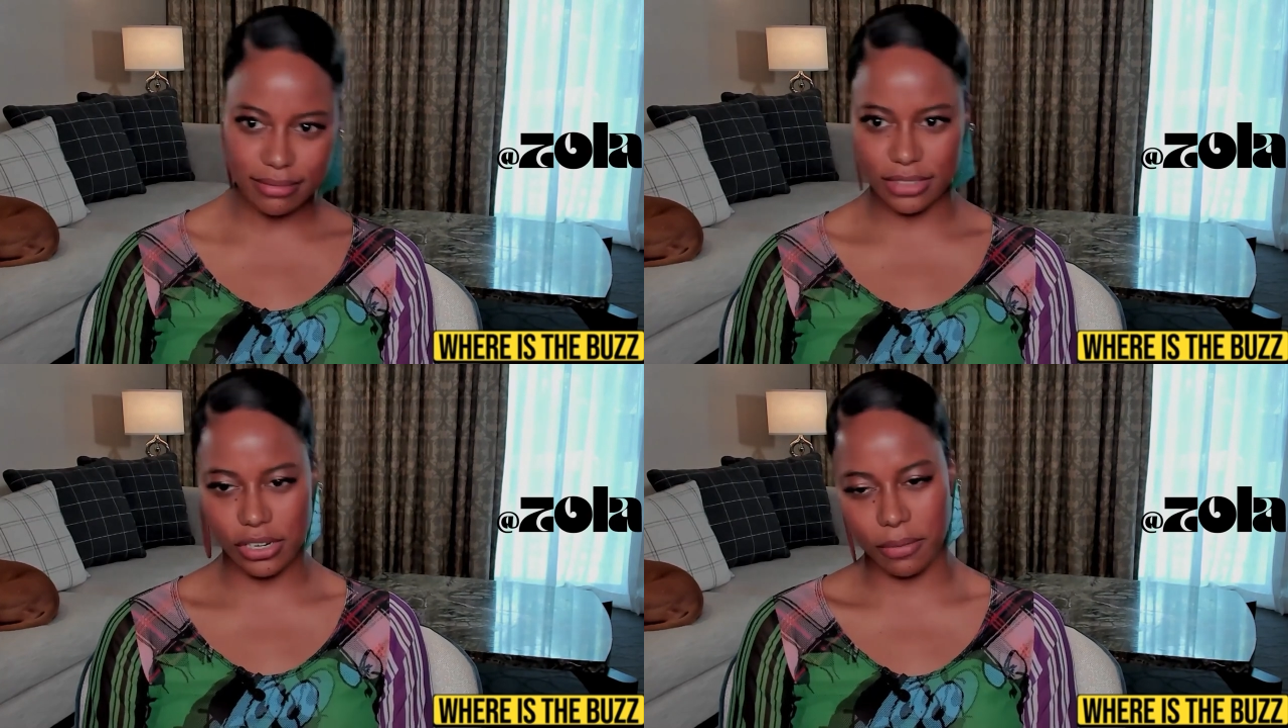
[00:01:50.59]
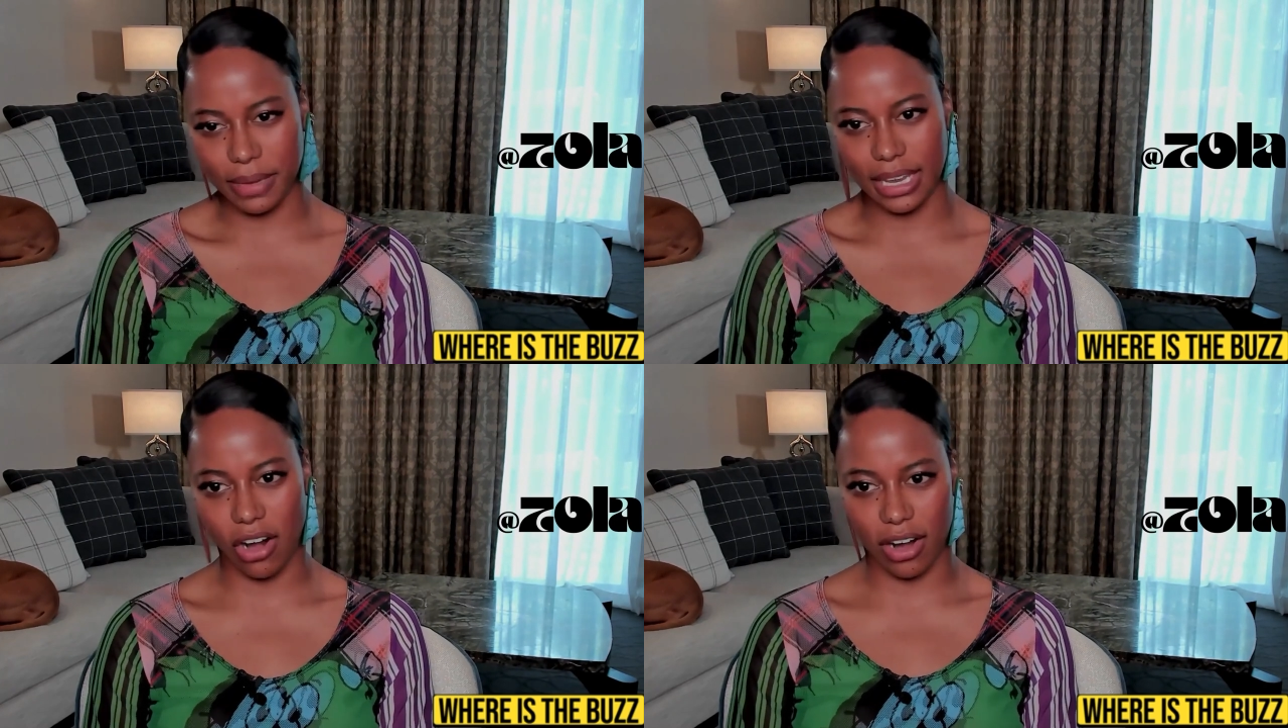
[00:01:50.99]
you know
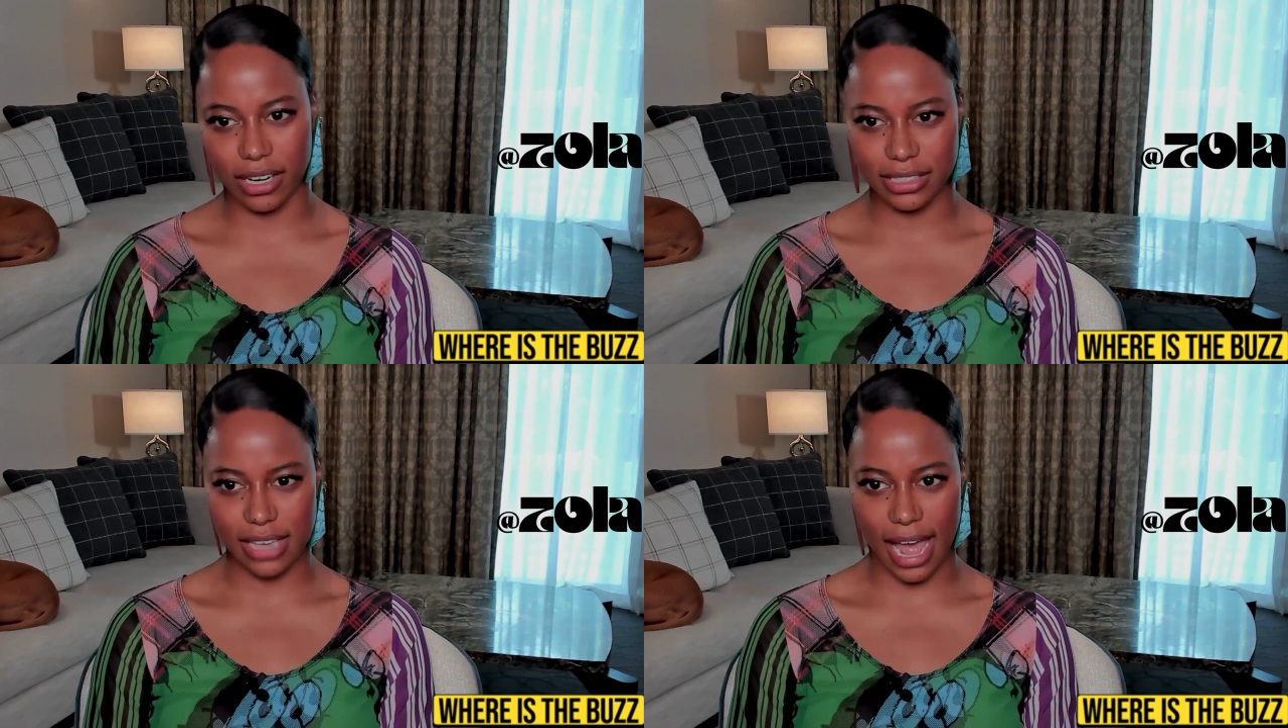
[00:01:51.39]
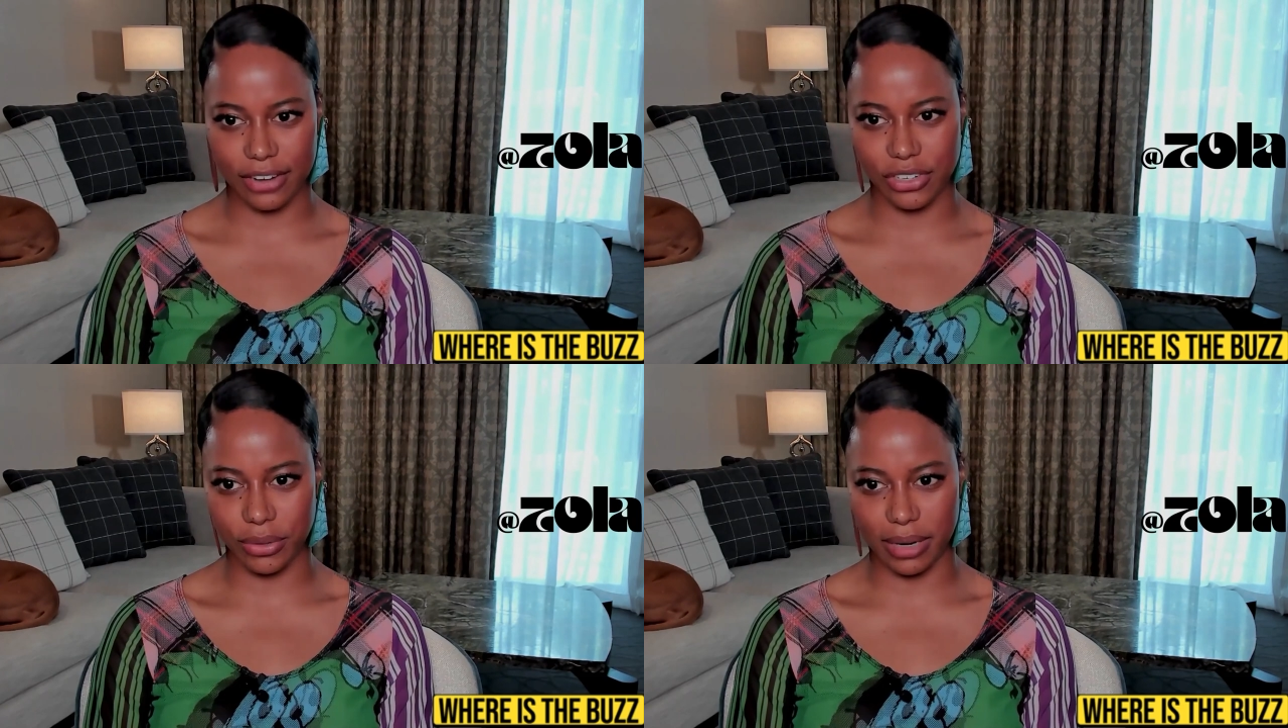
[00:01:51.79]
being an artist
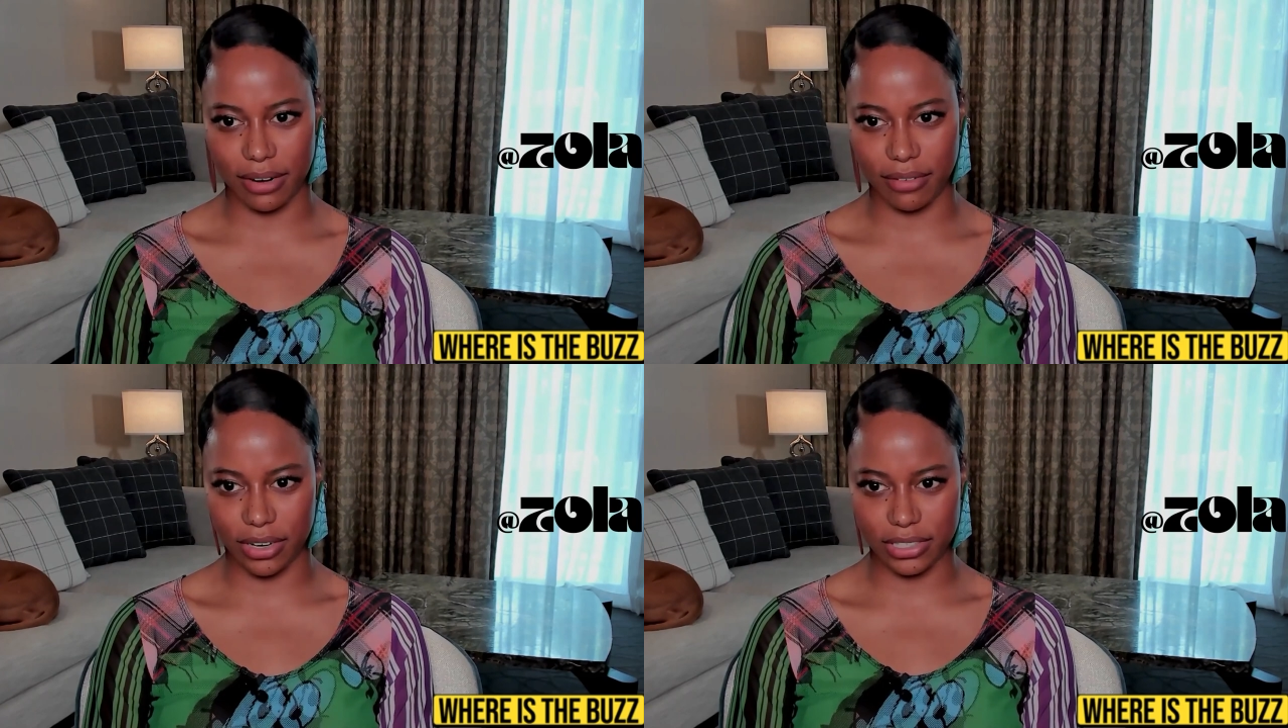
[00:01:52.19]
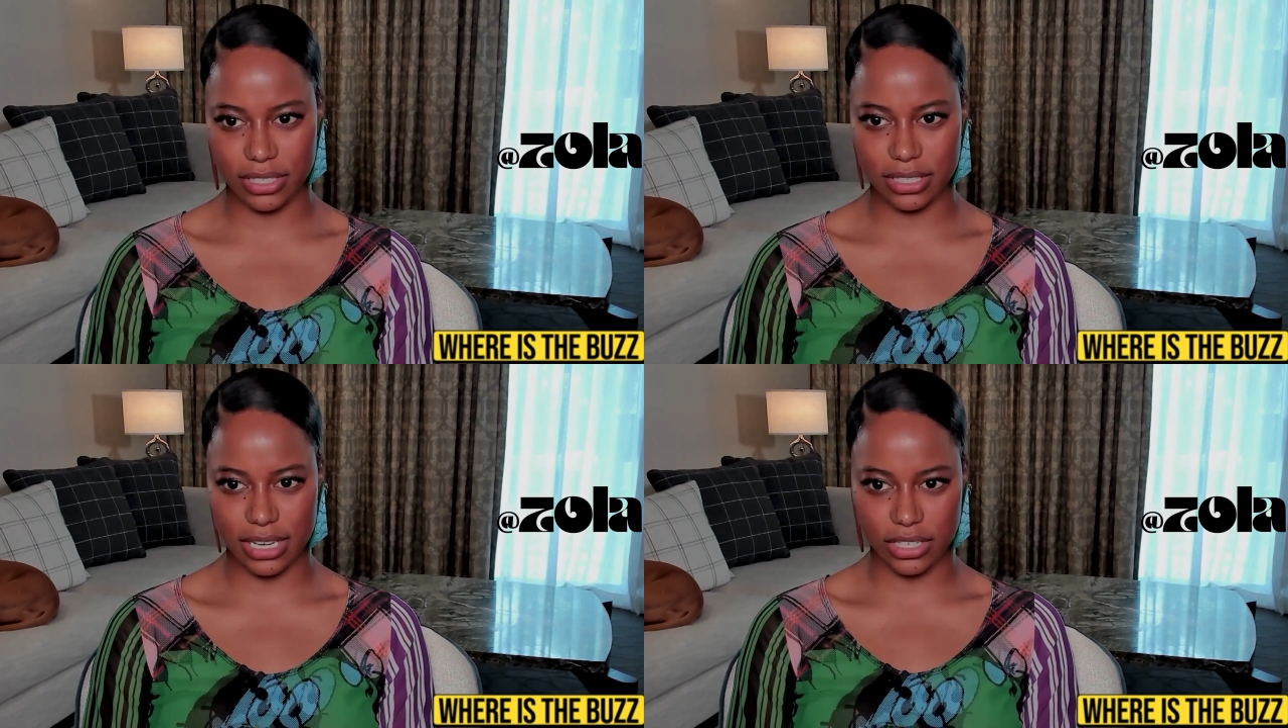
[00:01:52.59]
actor whatever
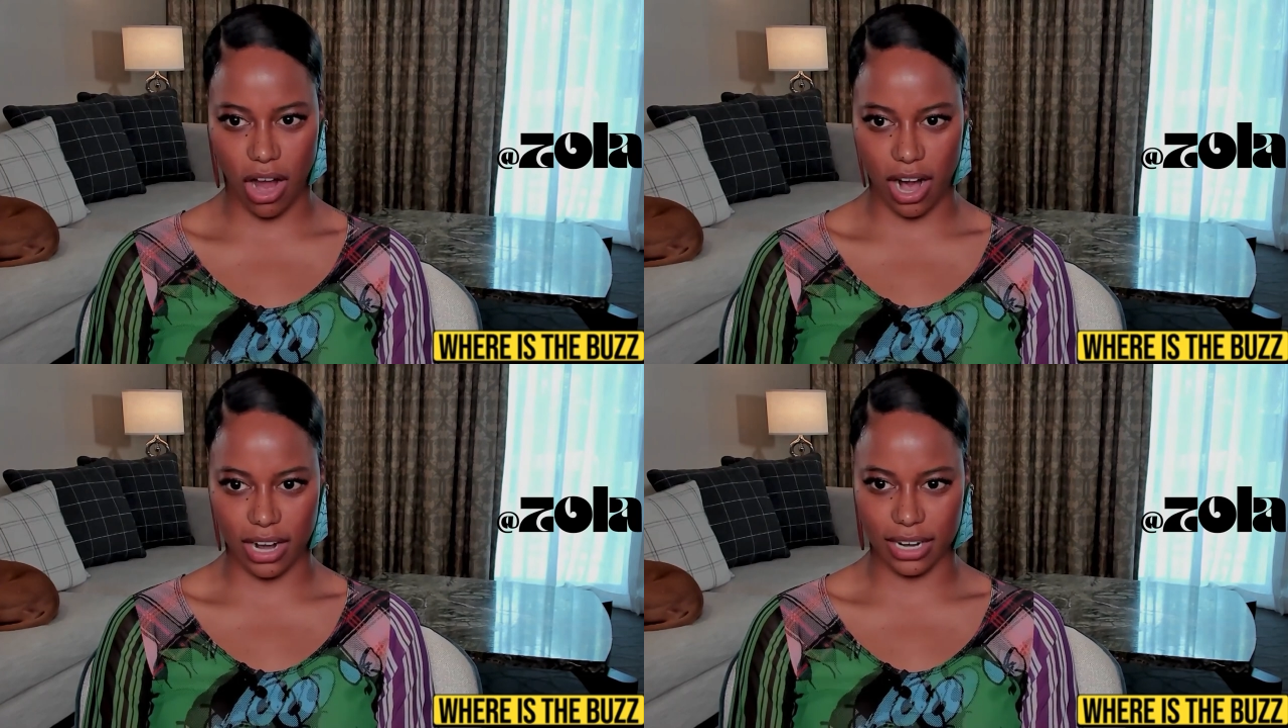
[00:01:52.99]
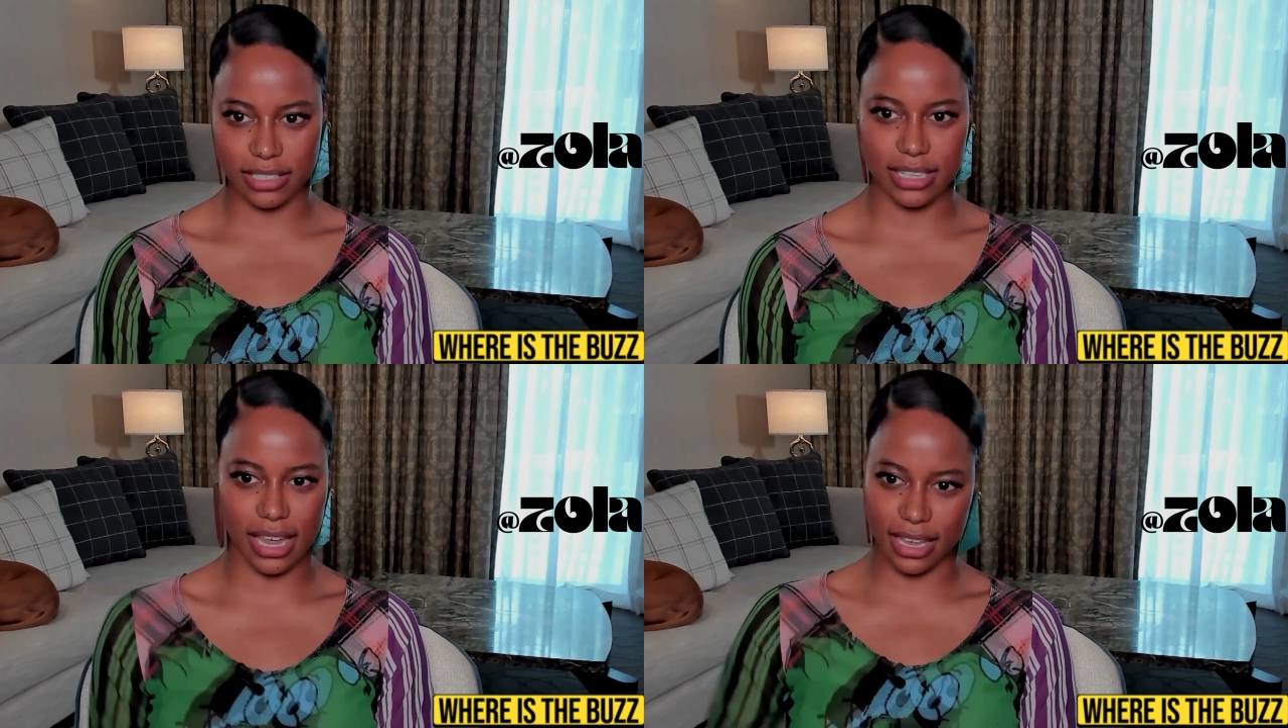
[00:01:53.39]
it's it's hard
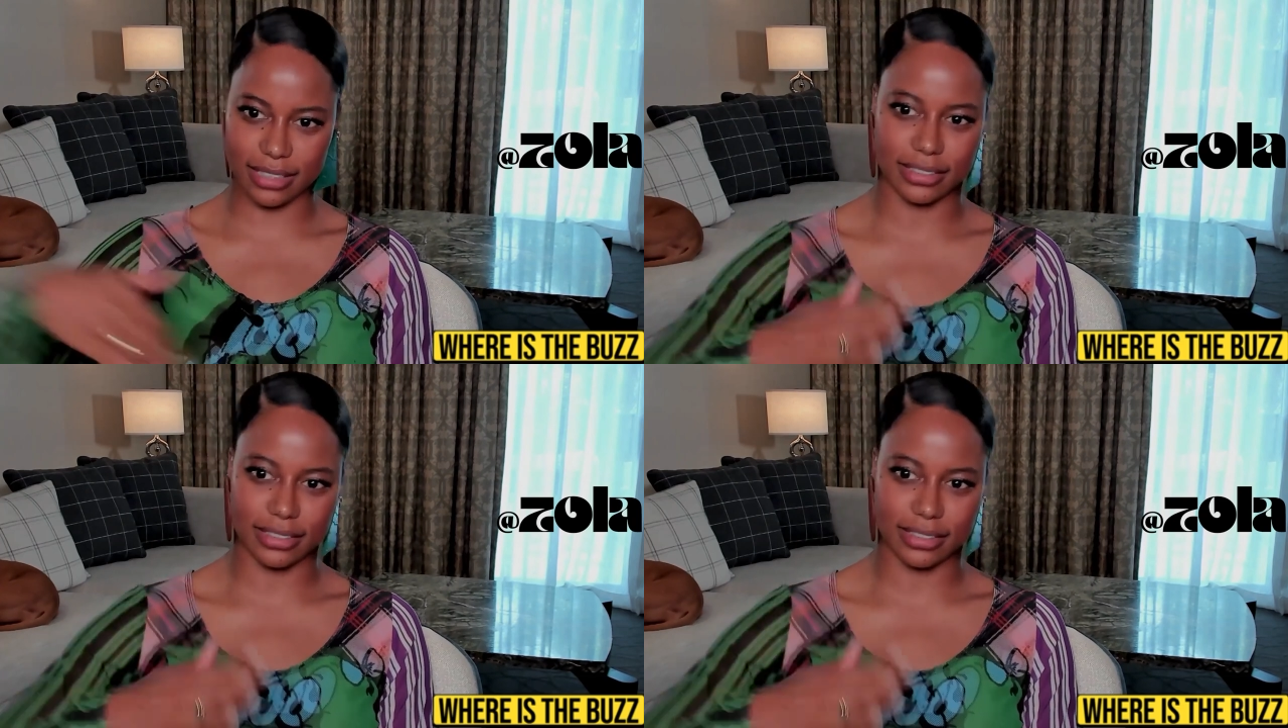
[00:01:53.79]
it's like